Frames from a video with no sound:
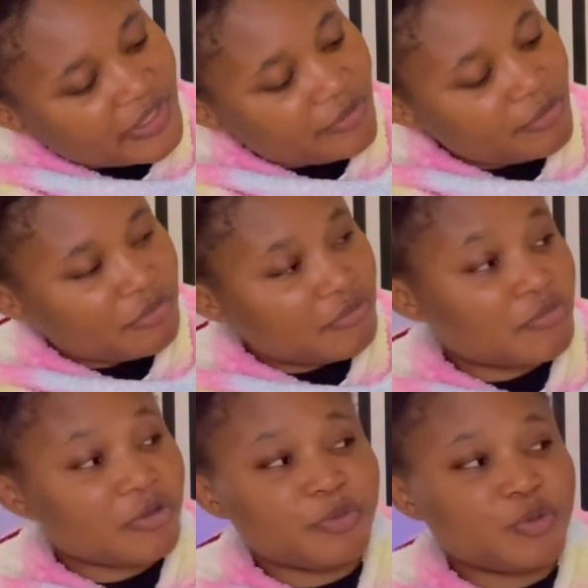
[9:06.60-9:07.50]
They even look
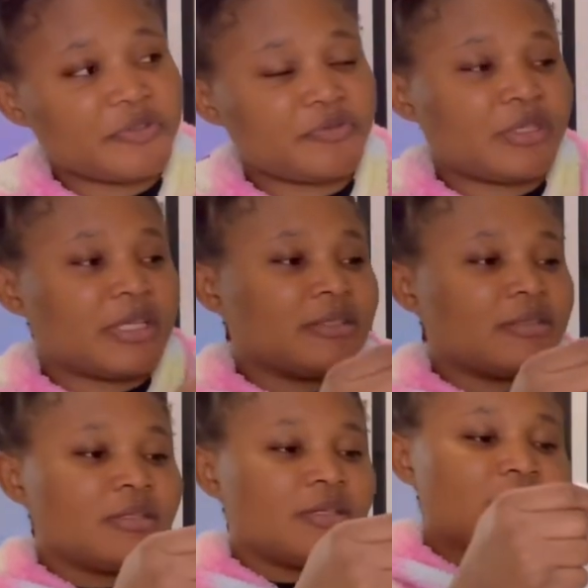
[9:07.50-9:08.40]
more beautiful
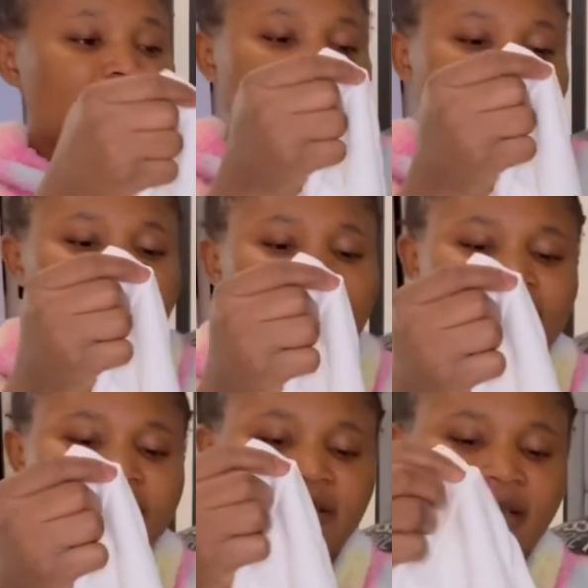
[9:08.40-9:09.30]
than
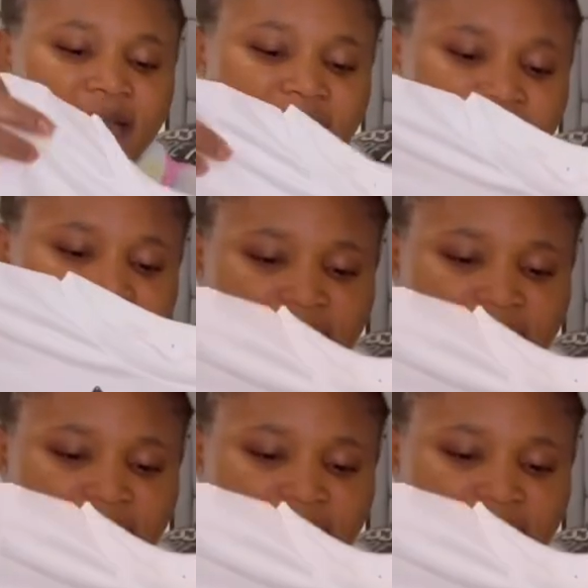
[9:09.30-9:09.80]
the site,